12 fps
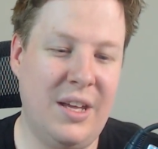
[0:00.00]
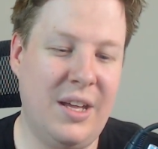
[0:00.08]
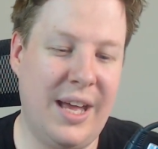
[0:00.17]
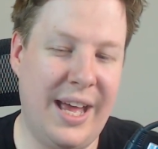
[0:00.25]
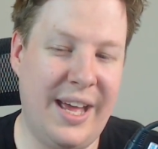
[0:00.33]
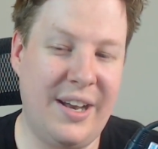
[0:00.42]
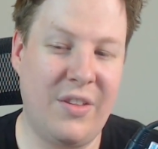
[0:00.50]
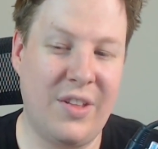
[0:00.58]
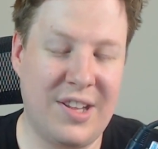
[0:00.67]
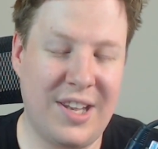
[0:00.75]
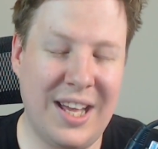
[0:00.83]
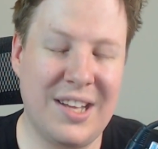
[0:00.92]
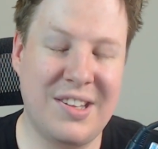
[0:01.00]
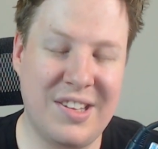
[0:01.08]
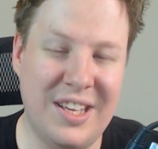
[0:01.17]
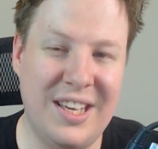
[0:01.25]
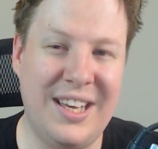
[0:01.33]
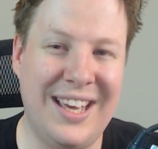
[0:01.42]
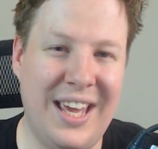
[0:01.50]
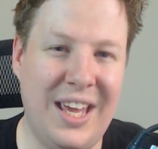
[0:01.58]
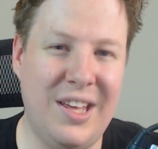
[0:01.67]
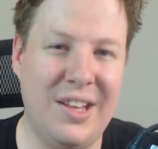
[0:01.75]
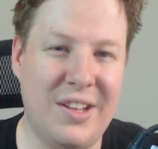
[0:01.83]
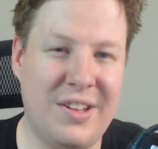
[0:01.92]
and the Slugsea
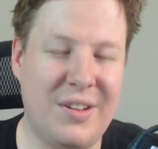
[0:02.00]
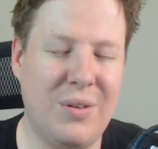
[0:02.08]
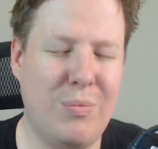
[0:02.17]
is